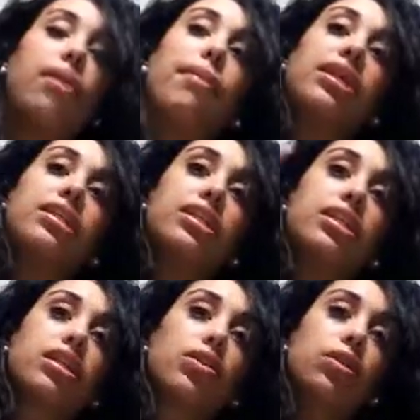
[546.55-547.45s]
It might take a
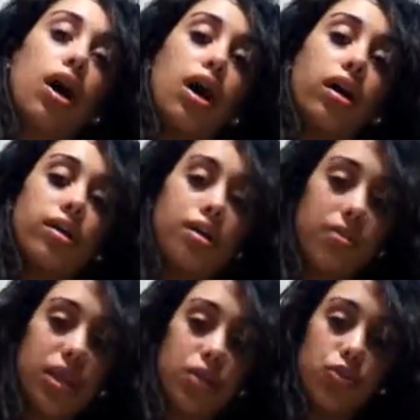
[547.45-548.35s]
little long because I'm
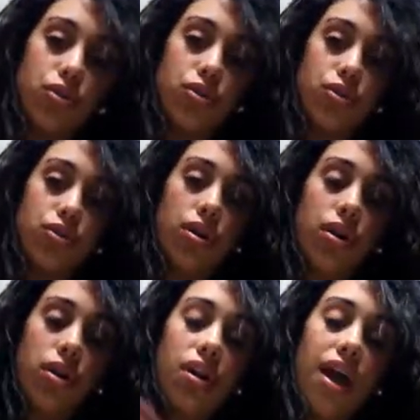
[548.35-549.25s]
not used to
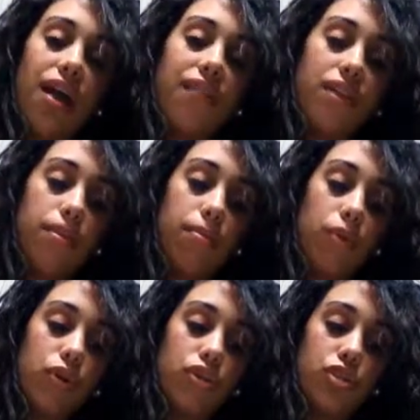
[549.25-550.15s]
having
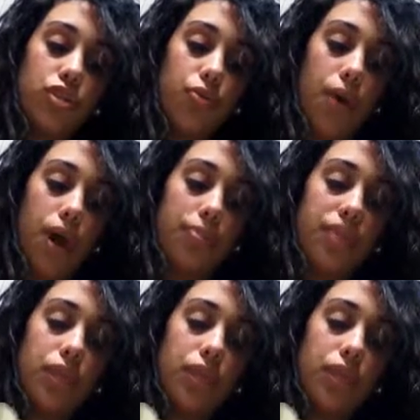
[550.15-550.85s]
moisturized wipes.